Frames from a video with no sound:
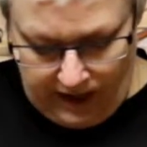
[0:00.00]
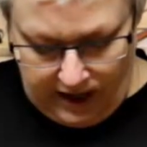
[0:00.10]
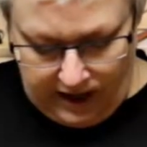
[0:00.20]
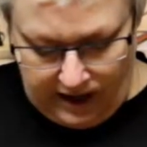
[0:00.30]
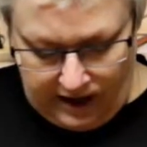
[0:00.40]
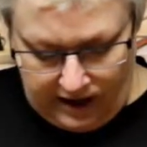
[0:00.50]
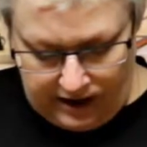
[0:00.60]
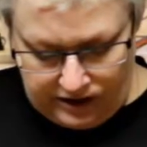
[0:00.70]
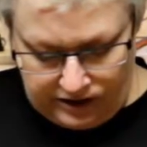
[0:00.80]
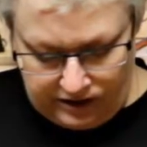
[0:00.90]

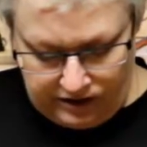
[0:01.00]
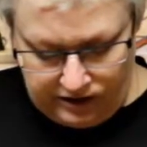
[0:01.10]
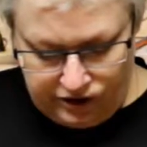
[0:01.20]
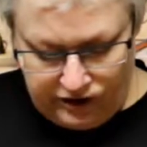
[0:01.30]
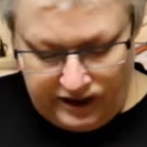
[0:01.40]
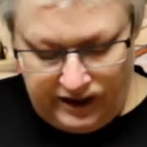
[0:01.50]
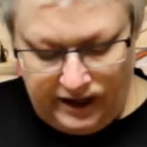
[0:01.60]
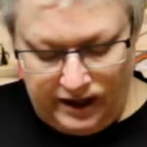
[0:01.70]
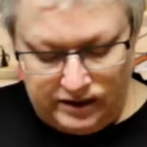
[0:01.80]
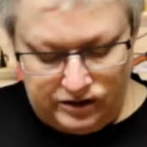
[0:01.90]
And you can
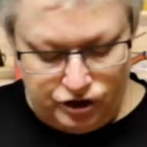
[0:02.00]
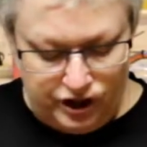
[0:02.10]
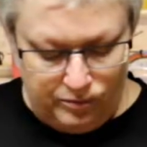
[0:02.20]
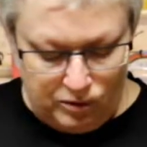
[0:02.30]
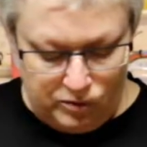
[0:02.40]
get cheaper